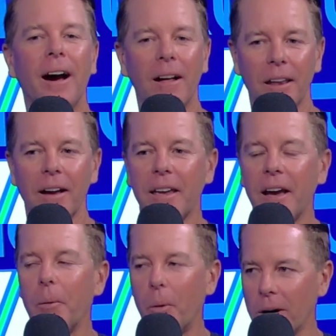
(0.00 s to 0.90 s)
how lucky
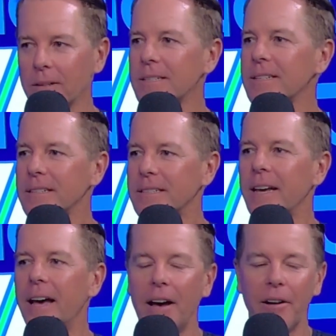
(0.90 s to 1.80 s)
I was
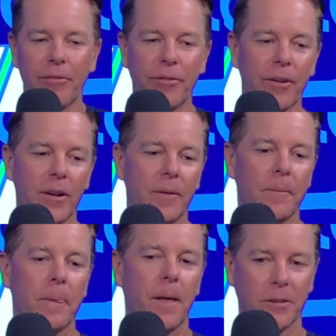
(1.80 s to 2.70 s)
to have
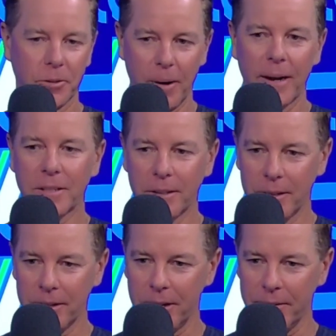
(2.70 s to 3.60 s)
a
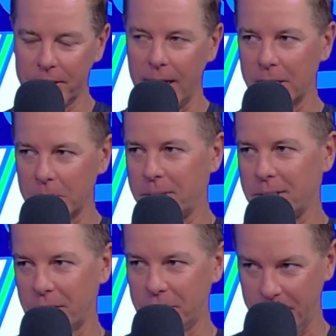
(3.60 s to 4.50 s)
director of tennis
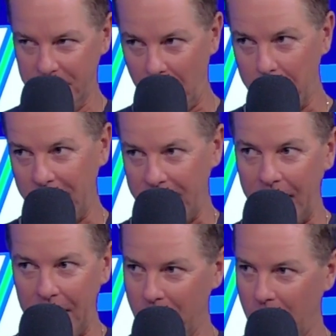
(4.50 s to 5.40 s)
position on my
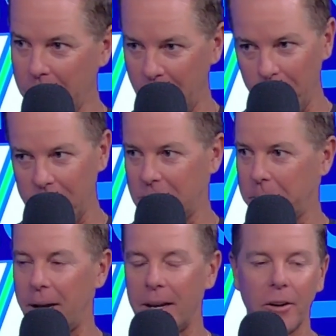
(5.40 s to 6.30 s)
name, on my
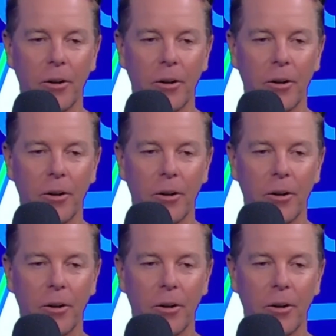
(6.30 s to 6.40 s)
resume,